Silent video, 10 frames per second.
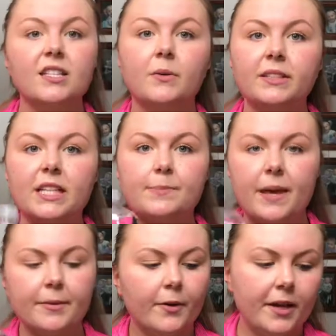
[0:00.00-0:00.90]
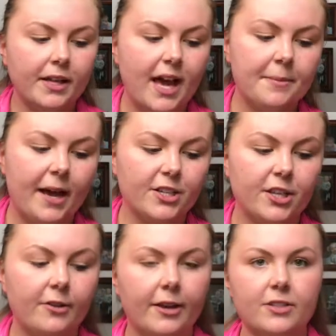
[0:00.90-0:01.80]
So with this baby oil, I'm
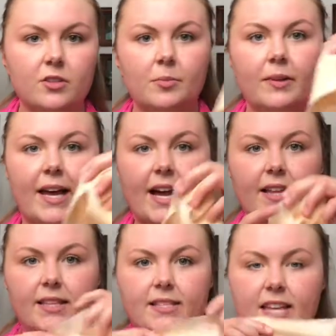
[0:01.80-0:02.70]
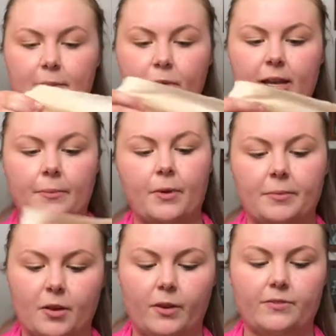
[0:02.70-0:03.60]
actually going to apply it on the same makeup
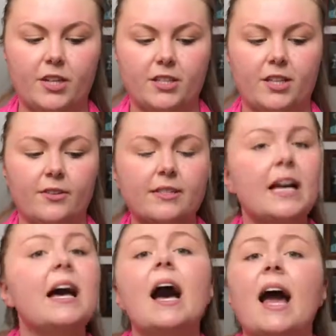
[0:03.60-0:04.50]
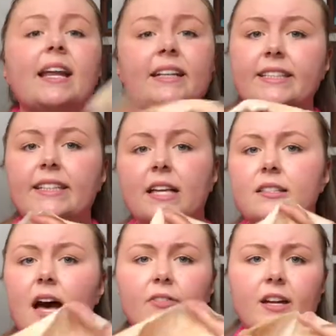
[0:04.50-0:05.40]
wipe that we've just used. I didn't clean this
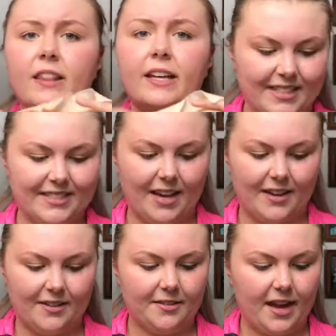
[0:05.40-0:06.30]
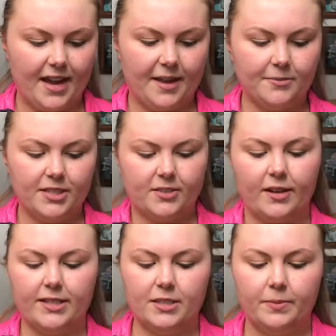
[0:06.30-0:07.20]
off or anything, so I am just
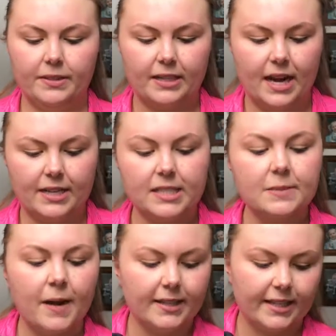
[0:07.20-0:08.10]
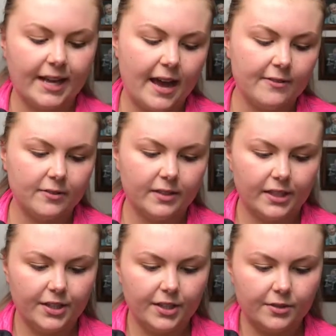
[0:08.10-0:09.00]
going to put it on a spot that I haven't
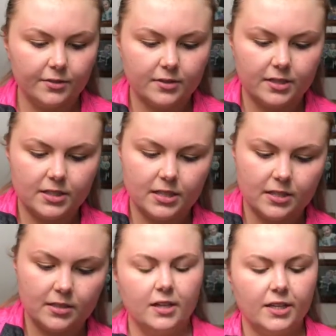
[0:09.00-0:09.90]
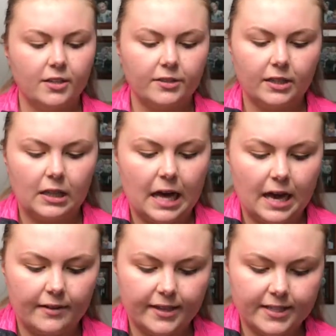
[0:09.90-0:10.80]
really used. You don't need a
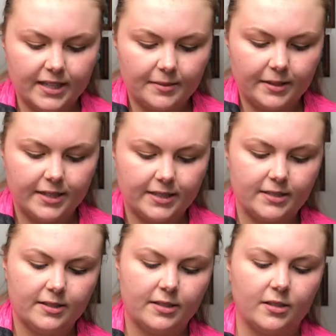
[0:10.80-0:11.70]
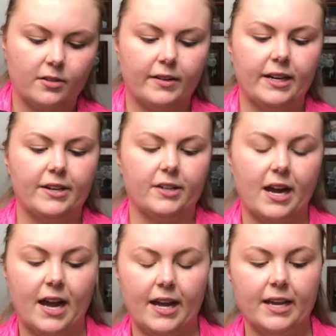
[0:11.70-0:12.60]
lot, obviously, because it's just gonna go right on your
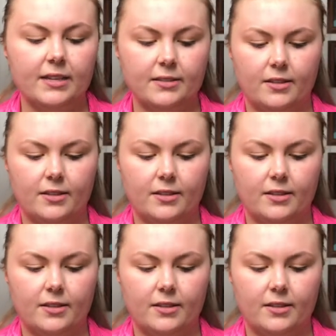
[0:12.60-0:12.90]
eye.